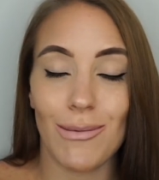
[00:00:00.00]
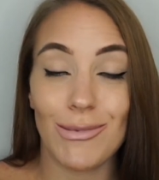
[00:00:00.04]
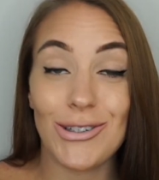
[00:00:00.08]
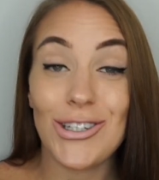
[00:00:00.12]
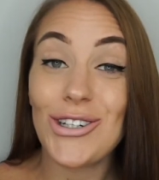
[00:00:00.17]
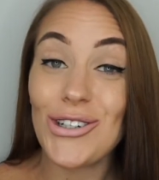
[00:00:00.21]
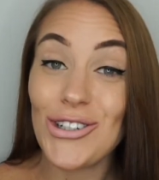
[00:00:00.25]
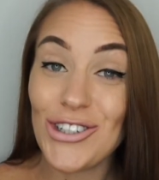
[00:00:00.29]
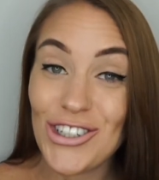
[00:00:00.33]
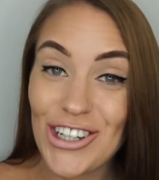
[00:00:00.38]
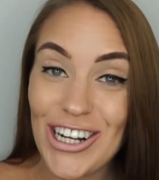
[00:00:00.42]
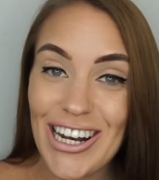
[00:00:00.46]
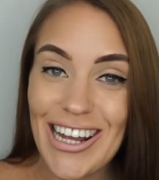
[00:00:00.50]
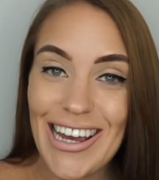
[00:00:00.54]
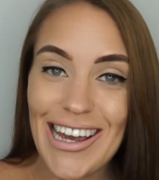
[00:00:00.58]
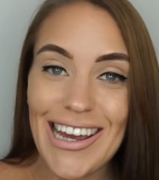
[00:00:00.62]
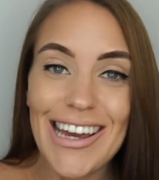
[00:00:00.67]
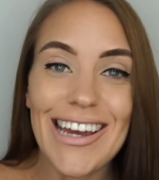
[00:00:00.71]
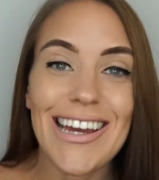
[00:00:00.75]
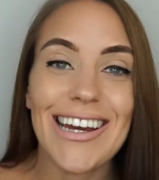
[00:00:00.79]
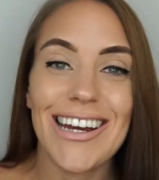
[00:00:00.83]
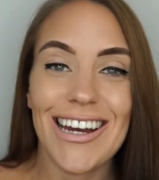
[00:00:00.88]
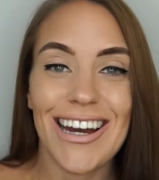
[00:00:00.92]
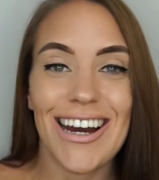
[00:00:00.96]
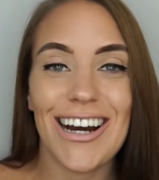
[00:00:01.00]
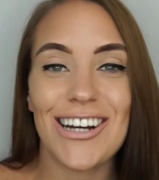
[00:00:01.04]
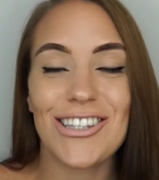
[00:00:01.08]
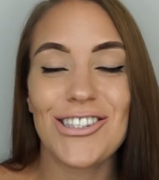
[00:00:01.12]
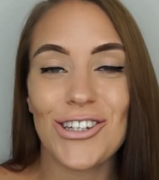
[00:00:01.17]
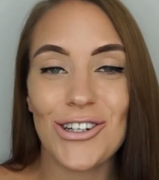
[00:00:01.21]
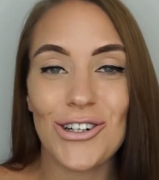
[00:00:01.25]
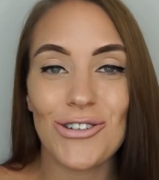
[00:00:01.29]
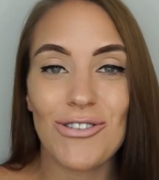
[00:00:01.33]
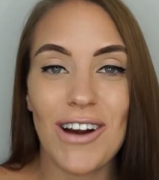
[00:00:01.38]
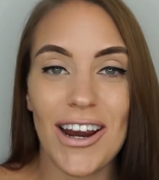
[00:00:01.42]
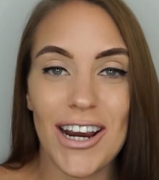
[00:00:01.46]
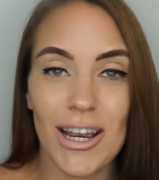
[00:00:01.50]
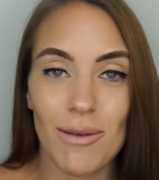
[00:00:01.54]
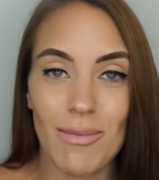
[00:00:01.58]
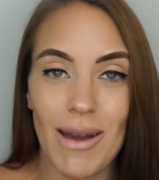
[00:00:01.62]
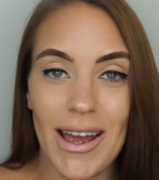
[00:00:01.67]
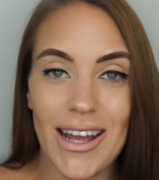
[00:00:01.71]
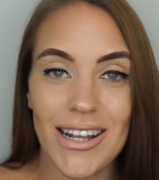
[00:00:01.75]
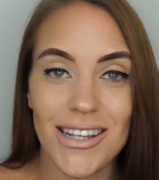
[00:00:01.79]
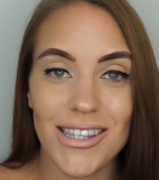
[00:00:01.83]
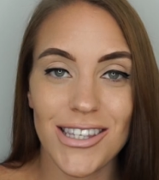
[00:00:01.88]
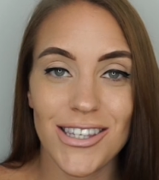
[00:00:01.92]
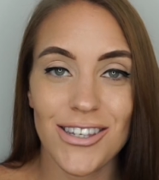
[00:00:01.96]
Usually I do
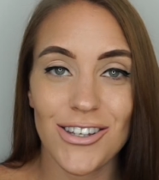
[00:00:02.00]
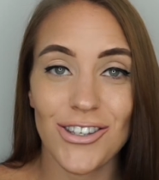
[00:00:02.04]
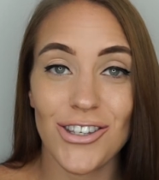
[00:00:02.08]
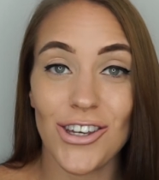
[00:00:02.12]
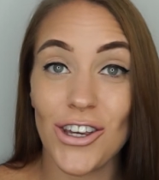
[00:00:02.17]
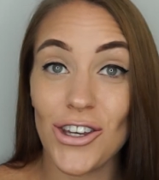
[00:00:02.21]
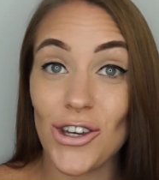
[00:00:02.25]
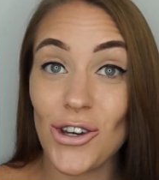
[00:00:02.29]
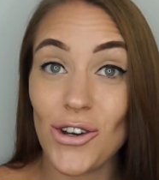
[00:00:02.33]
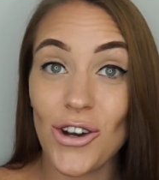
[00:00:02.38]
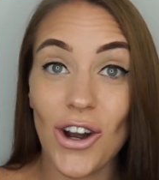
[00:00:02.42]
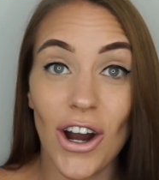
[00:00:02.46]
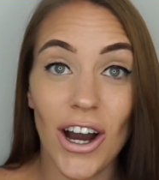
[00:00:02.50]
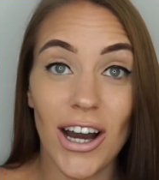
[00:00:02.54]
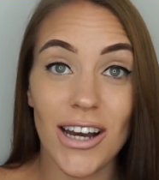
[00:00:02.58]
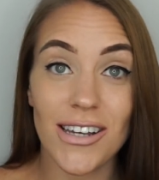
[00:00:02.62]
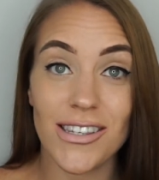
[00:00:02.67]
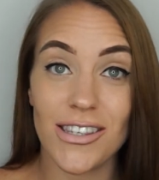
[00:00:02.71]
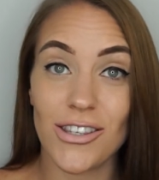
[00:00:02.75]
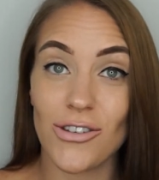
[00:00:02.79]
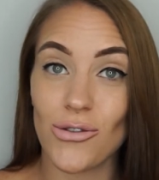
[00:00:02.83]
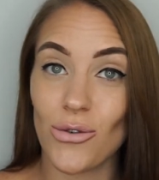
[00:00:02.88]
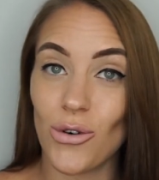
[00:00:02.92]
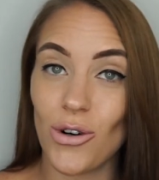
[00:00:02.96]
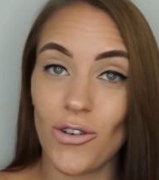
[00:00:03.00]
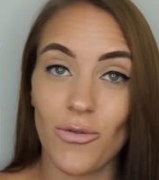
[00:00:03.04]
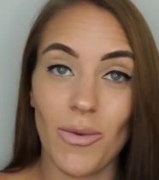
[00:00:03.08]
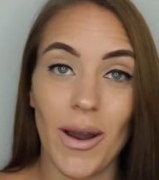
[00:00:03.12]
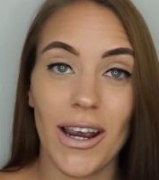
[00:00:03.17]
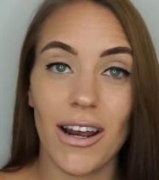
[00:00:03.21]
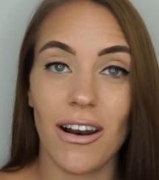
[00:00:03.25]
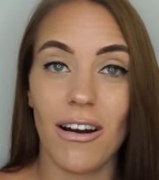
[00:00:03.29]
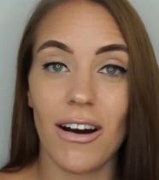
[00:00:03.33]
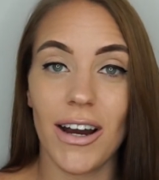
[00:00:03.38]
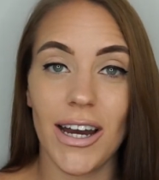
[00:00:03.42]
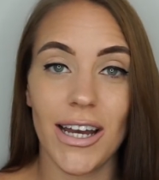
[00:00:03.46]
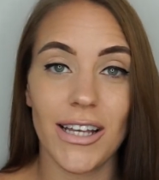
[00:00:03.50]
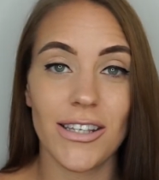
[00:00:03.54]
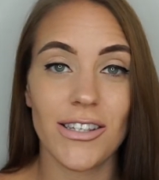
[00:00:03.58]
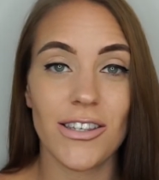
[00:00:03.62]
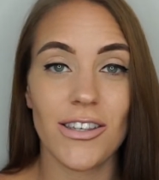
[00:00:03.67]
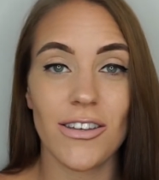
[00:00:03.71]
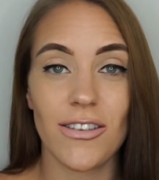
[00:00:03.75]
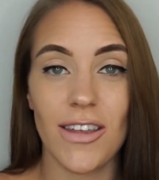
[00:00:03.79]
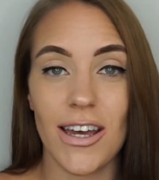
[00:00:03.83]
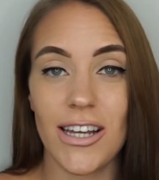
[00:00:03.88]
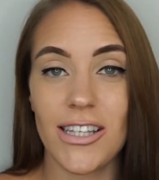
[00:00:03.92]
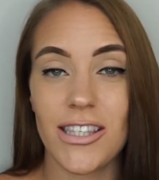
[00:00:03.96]
recommend to you guys and to all of my clients
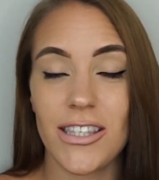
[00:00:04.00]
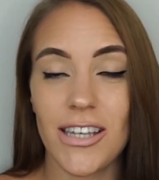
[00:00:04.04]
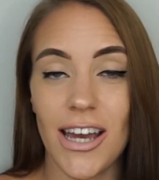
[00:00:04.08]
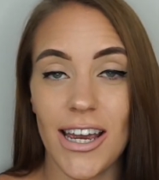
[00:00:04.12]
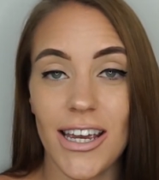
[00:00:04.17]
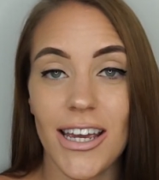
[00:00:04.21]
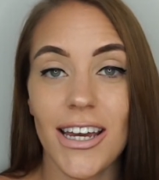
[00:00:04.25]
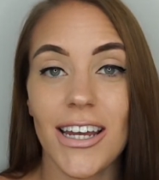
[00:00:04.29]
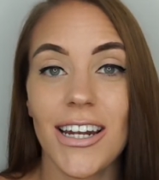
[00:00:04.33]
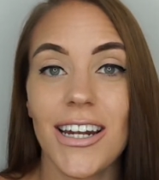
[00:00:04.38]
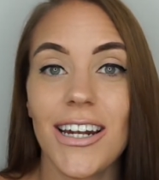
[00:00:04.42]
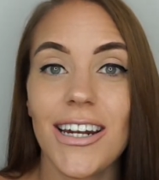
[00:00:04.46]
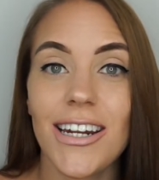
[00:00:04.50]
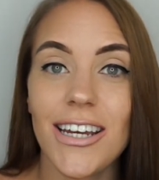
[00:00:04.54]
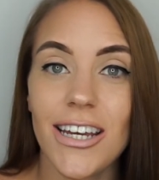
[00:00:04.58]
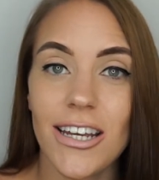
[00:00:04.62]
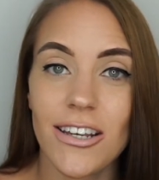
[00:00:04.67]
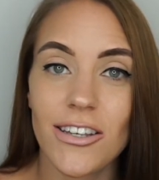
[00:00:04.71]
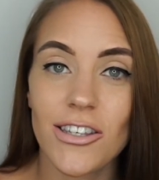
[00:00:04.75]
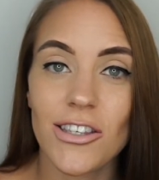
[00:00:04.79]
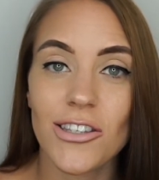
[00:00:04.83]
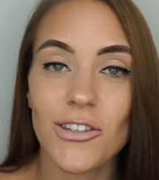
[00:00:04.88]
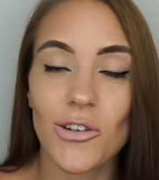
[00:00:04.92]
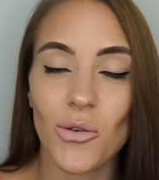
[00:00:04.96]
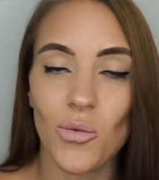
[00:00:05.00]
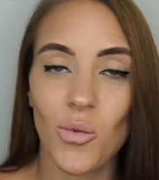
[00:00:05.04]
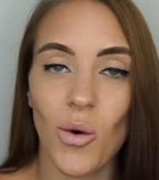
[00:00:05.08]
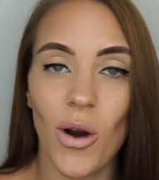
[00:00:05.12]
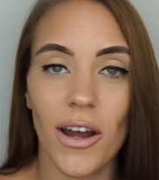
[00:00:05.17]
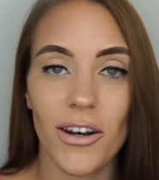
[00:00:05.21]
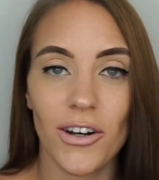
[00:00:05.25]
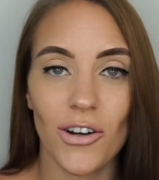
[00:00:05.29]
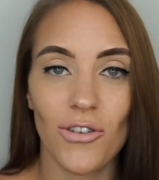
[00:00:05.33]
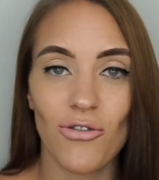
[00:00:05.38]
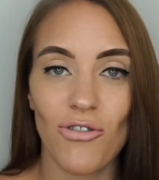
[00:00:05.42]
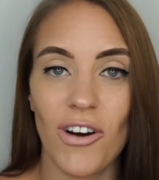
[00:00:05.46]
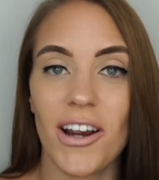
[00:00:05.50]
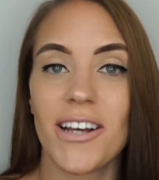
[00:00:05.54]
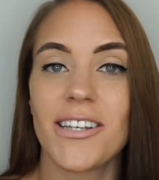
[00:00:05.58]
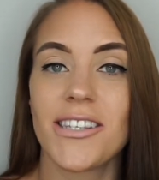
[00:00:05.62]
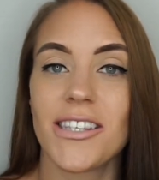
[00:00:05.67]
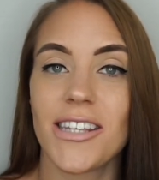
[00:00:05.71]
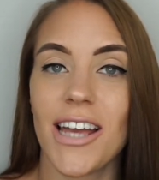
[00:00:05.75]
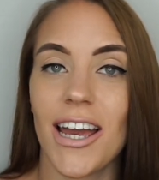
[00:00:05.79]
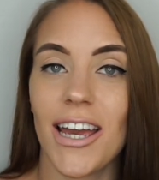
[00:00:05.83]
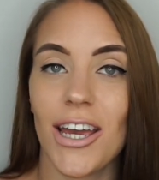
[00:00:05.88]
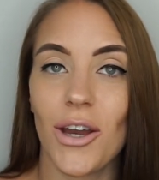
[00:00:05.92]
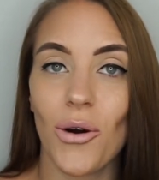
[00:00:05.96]
that they take at least 1
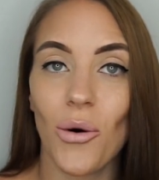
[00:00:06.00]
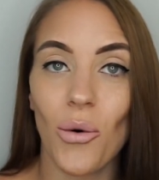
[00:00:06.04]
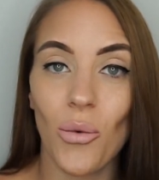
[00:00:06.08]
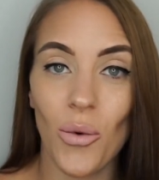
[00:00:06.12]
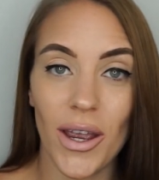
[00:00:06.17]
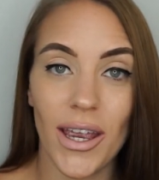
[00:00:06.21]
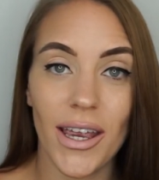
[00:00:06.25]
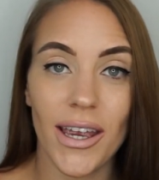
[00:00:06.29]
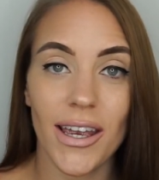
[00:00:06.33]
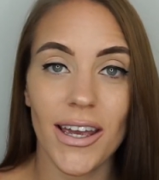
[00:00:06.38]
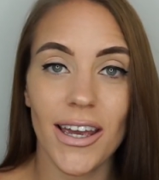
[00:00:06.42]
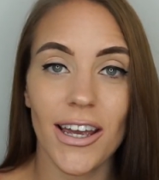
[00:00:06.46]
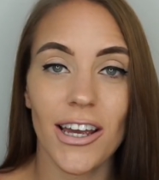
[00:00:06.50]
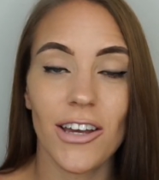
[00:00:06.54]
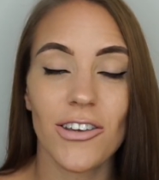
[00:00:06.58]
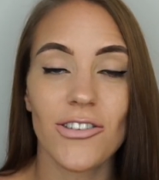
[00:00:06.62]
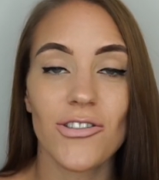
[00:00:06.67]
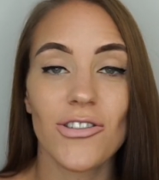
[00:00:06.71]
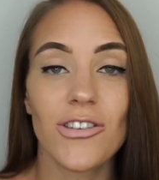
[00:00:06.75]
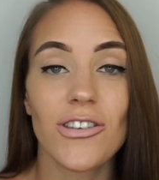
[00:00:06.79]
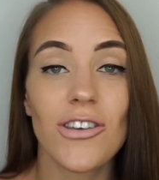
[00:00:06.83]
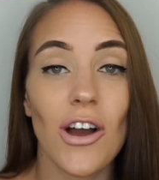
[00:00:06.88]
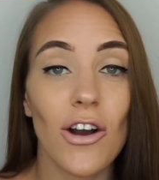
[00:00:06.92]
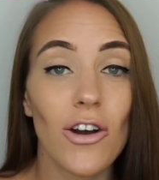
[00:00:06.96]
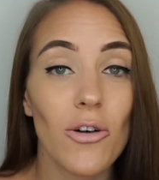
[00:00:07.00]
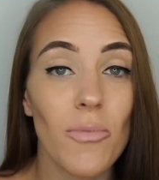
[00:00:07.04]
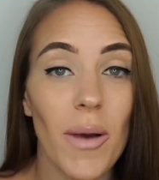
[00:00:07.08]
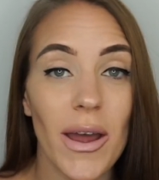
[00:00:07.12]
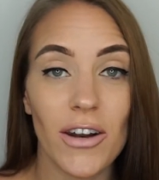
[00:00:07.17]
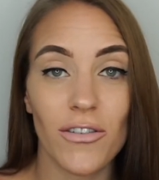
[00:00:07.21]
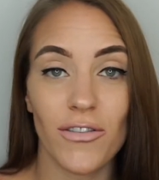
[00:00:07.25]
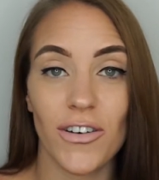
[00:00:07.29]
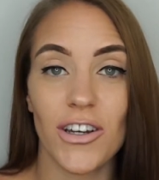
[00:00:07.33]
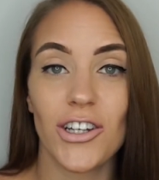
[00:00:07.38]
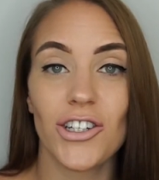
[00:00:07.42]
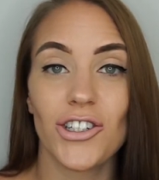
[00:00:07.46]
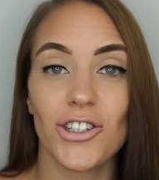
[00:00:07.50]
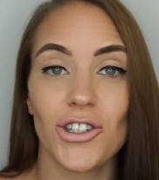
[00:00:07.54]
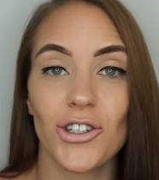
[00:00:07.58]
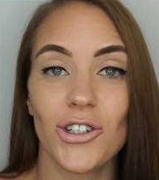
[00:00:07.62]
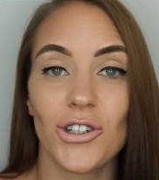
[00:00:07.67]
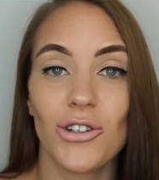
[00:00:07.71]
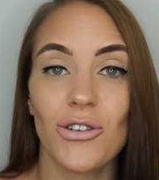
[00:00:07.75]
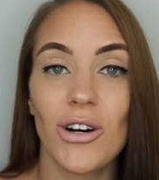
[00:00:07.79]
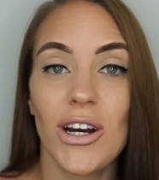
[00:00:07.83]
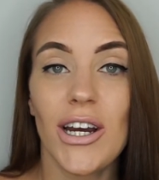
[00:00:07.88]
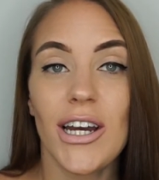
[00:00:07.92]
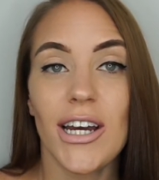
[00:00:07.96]
rest day a week. It's so
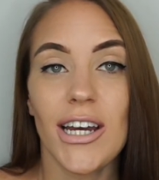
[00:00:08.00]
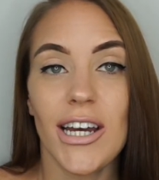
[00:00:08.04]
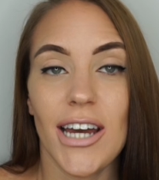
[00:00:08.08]
beneficial